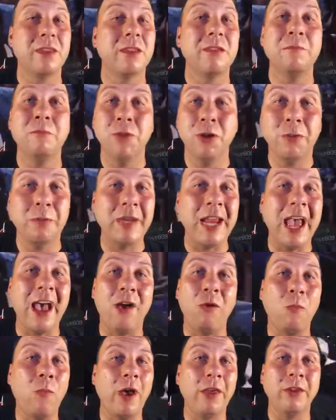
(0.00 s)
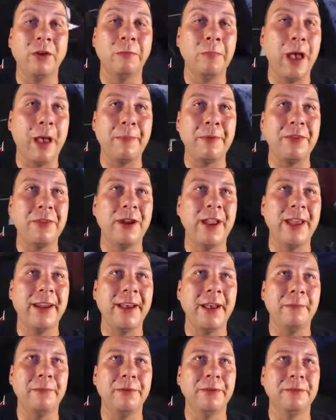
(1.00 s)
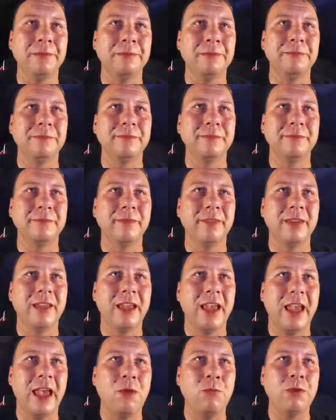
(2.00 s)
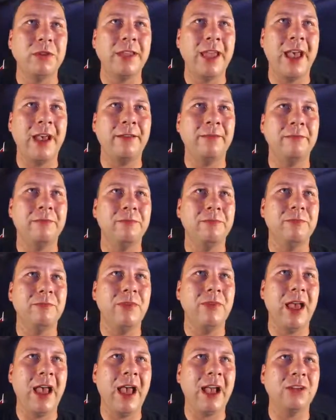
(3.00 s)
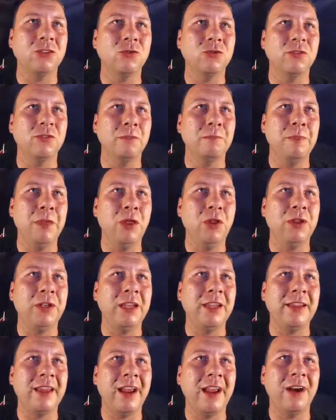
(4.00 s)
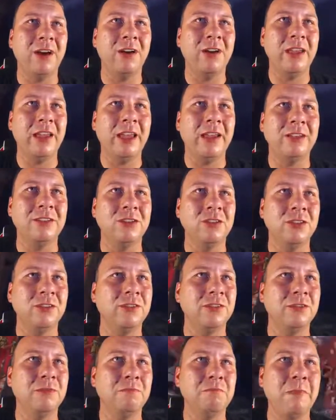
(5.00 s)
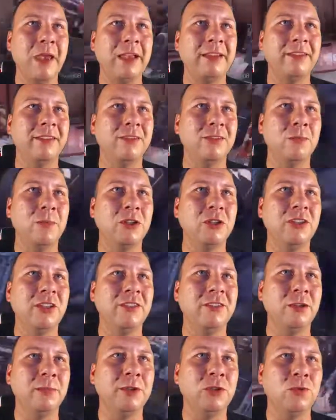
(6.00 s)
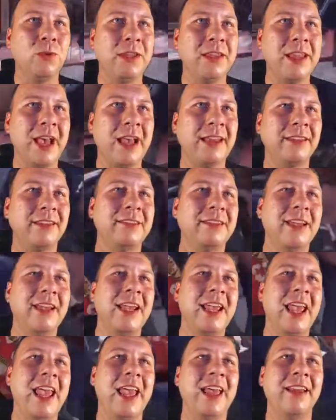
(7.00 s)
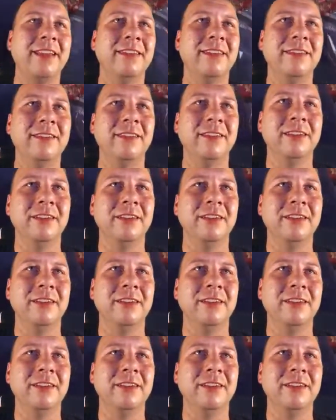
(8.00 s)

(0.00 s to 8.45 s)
put them down while they're popping their head up. And with that actual stability there, it just makes it so much easier between that and the steady hands.